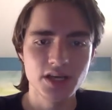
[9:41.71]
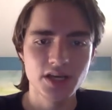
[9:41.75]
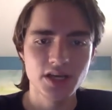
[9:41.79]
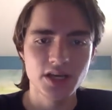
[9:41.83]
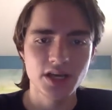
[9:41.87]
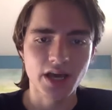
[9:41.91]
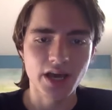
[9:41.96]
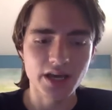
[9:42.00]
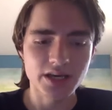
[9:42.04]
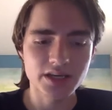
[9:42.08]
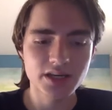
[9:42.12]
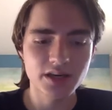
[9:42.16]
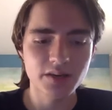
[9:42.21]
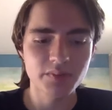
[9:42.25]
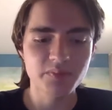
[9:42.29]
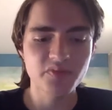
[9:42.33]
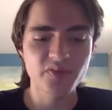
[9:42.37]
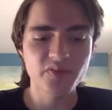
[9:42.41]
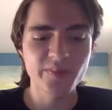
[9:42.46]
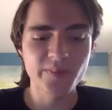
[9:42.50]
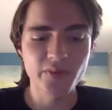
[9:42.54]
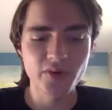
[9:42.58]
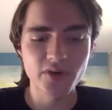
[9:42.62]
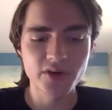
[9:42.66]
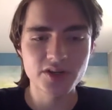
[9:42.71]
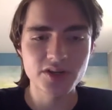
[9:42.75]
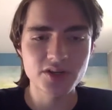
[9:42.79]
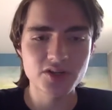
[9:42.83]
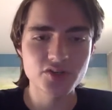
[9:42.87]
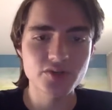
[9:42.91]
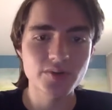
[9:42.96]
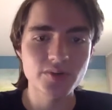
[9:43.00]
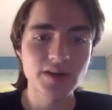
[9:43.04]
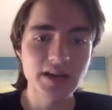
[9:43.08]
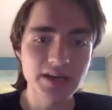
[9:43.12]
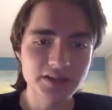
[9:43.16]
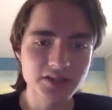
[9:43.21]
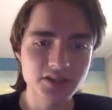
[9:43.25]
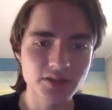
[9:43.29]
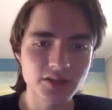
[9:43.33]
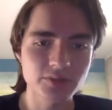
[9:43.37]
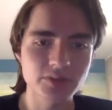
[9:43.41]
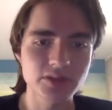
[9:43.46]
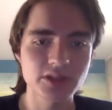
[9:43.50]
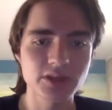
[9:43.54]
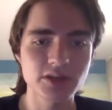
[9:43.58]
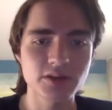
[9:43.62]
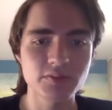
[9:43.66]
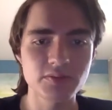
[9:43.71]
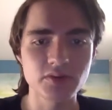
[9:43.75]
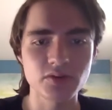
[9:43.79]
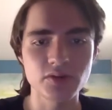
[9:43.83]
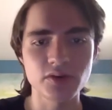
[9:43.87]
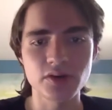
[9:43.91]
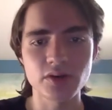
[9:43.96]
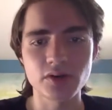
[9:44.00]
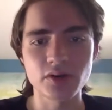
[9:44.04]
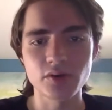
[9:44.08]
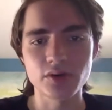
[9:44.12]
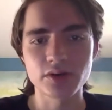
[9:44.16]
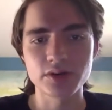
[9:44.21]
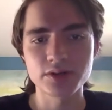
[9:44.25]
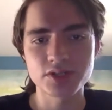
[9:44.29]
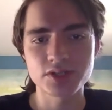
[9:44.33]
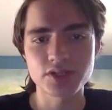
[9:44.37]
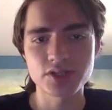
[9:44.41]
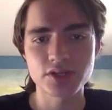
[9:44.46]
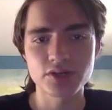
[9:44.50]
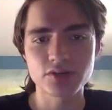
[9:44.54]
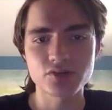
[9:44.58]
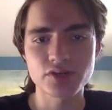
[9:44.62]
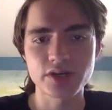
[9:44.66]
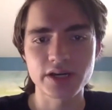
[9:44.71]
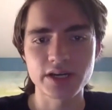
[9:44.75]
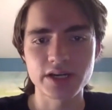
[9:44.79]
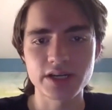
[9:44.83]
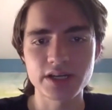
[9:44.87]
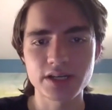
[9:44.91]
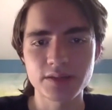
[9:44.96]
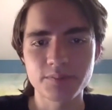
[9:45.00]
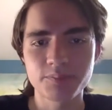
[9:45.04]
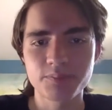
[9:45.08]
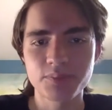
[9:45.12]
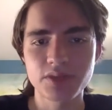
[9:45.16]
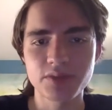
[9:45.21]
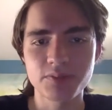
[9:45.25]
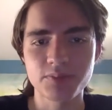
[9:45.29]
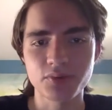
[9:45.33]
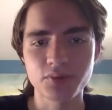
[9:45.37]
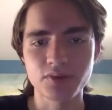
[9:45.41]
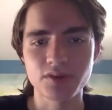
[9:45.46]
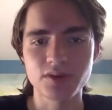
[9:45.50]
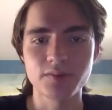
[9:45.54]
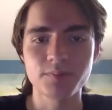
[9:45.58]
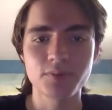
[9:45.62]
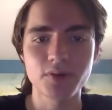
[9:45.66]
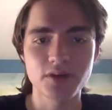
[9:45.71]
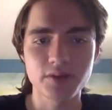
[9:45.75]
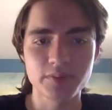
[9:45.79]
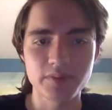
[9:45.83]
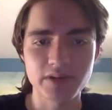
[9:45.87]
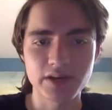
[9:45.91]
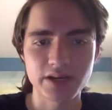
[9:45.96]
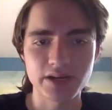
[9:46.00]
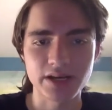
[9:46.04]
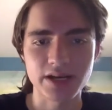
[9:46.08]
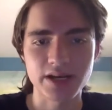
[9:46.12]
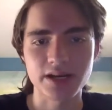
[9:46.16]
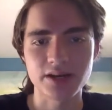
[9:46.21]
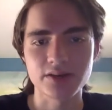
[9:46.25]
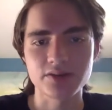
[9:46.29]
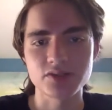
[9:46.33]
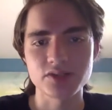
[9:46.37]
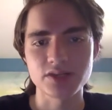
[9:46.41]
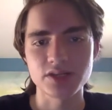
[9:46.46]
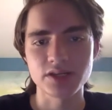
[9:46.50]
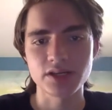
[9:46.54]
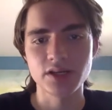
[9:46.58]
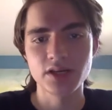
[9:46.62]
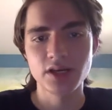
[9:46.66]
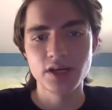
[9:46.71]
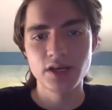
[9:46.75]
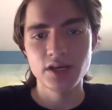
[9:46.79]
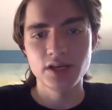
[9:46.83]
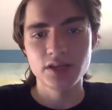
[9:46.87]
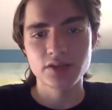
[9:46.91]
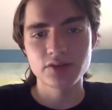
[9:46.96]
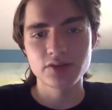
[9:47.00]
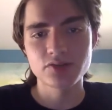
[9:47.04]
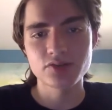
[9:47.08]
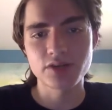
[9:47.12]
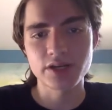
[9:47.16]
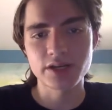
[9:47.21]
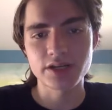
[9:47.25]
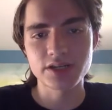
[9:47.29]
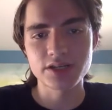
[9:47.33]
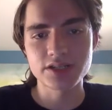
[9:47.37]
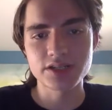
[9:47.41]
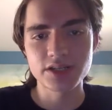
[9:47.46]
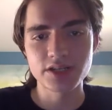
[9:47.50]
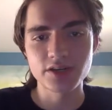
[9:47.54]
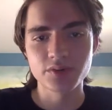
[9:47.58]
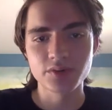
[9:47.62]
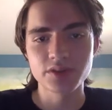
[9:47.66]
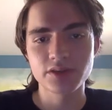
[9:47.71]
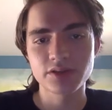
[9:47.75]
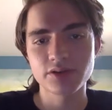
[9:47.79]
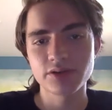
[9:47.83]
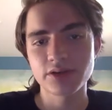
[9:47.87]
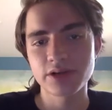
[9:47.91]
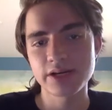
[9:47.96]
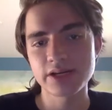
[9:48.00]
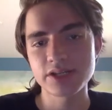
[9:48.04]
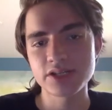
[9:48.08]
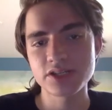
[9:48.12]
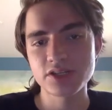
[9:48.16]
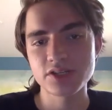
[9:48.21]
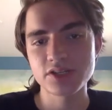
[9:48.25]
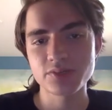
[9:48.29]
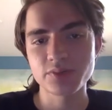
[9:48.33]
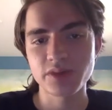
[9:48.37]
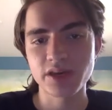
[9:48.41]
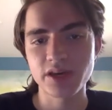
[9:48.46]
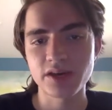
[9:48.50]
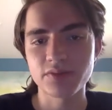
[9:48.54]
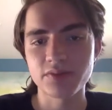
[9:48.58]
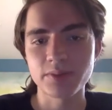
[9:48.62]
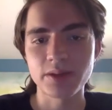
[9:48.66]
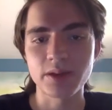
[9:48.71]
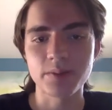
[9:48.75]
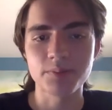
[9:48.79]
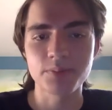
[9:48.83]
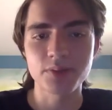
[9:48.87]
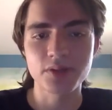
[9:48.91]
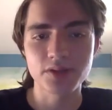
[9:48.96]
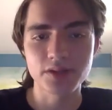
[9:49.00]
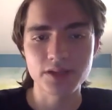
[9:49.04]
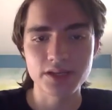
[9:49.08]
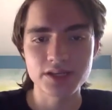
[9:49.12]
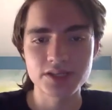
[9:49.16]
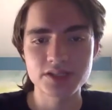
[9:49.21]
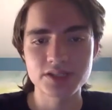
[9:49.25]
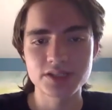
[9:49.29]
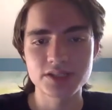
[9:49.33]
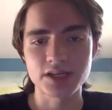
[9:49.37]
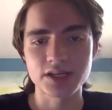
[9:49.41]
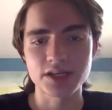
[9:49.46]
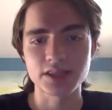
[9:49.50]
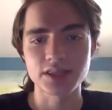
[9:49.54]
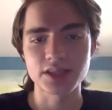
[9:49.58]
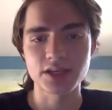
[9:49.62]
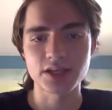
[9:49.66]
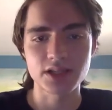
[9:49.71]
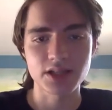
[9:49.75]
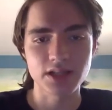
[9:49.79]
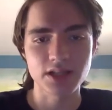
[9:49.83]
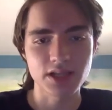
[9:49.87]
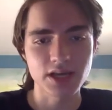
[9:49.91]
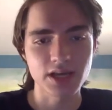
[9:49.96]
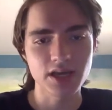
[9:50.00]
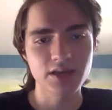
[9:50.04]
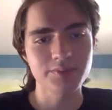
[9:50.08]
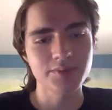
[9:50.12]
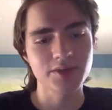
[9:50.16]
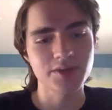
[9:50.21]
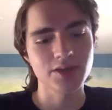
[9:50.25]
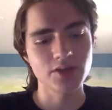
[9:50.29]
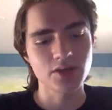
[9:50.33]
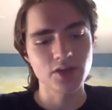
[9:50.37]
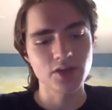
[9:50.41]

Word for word: I come from working directly with the community orgs that are trying to get people into permanent housing. They're trying to deal with the crises we have about policing and the climate